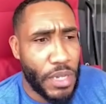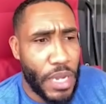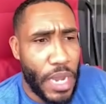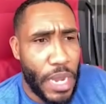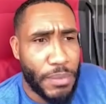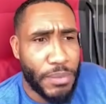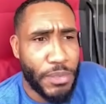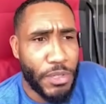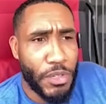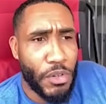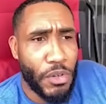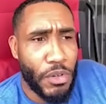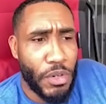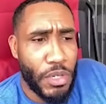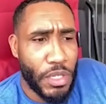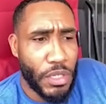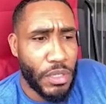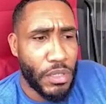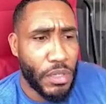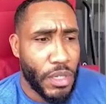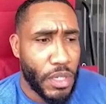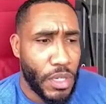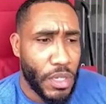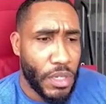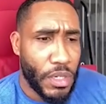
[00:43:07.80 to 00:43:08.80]
There
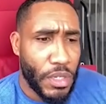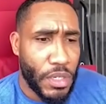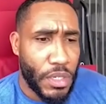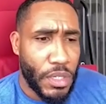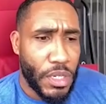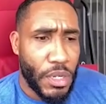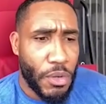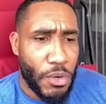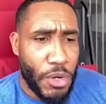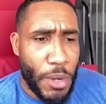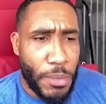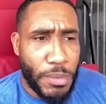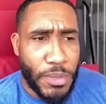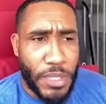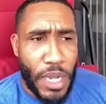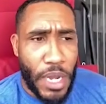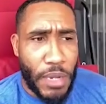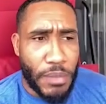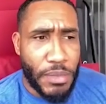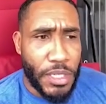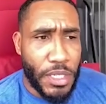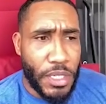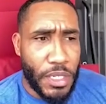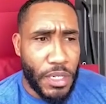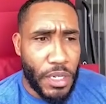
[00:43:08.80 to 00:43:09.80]
were a couple
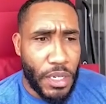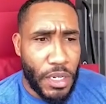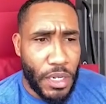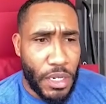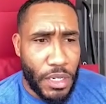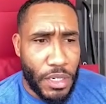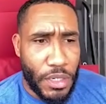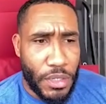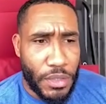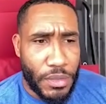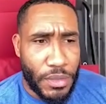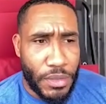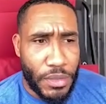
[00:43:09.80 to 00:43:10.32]
times he was